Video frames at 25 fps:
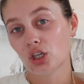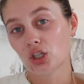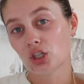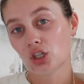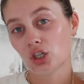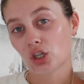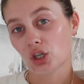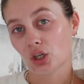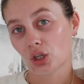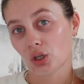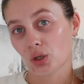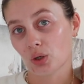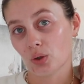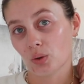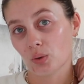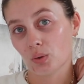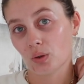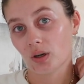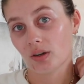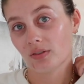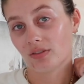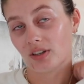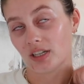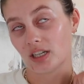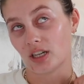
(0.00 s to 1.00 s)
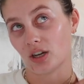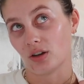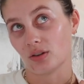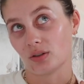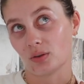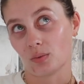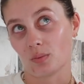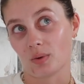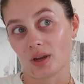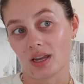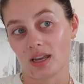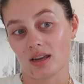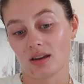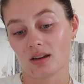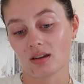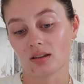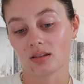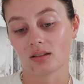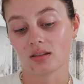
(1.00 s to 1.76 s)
2 videos a week.